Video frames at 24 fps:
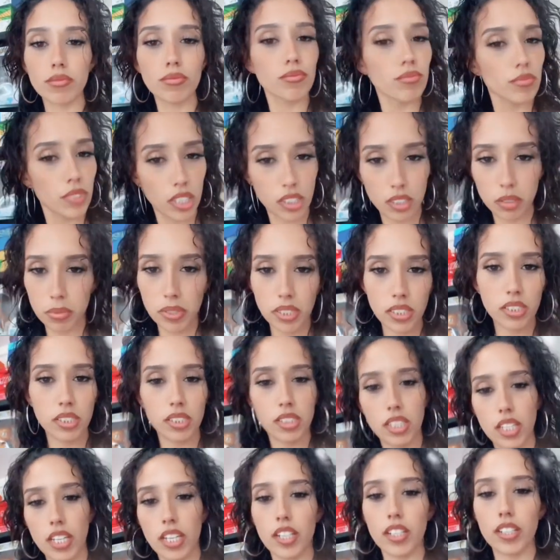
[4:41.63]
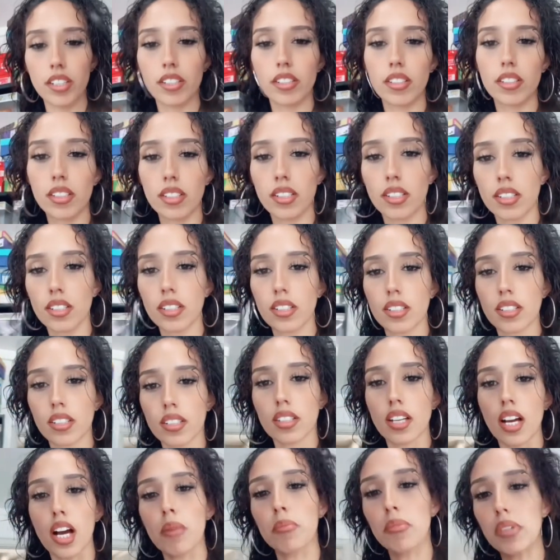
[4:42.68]
Ain't nobody scared.
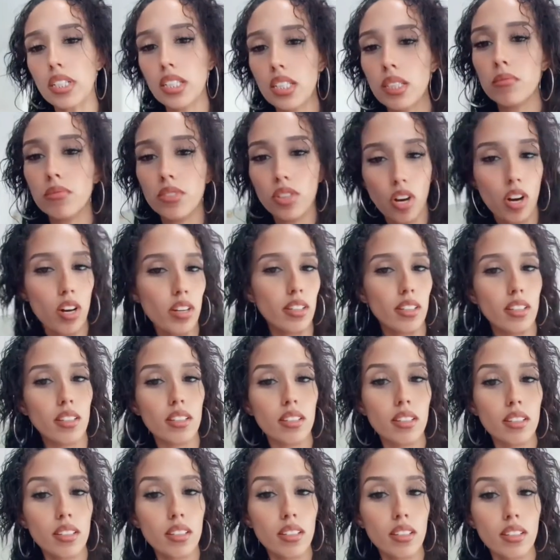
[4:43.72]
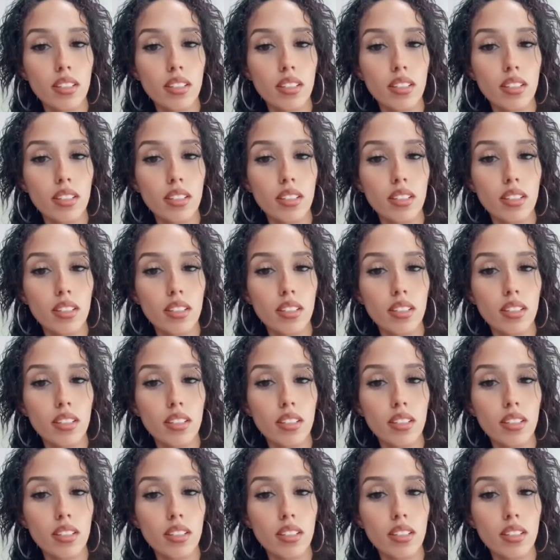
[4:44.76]
I'm gonna keep talking.